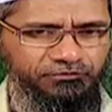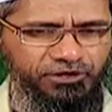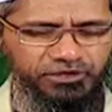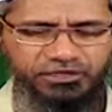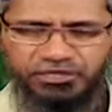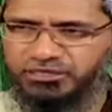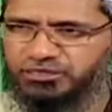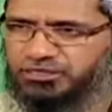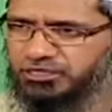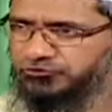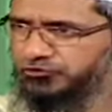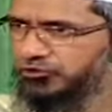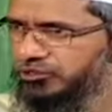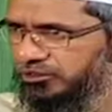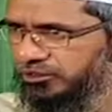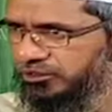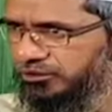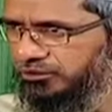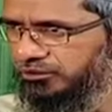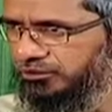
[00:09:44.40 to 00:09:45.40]
for a successful
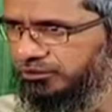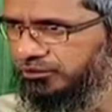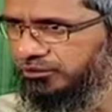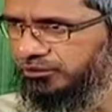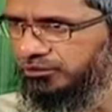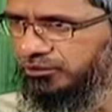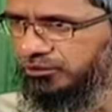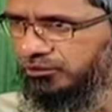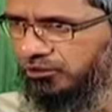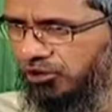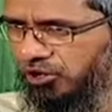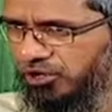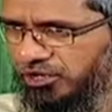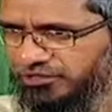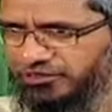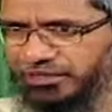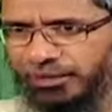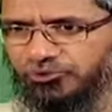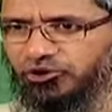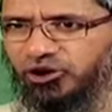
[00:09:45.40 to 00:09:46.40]

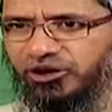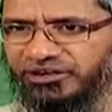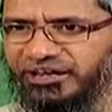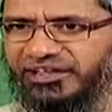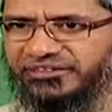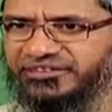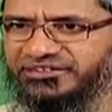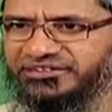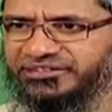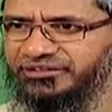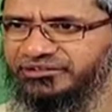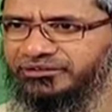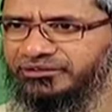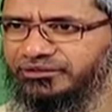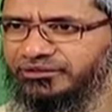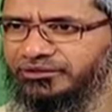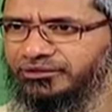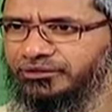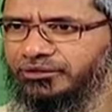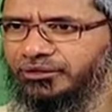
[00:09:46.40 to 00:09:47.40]
Islamic organization,
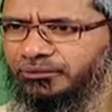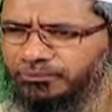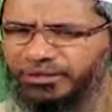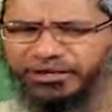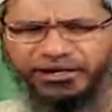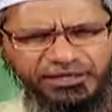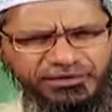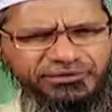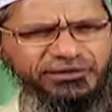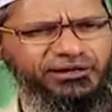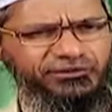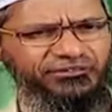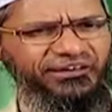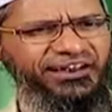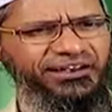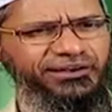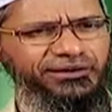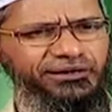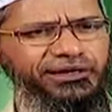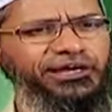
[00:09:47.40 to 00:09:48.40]
money is required.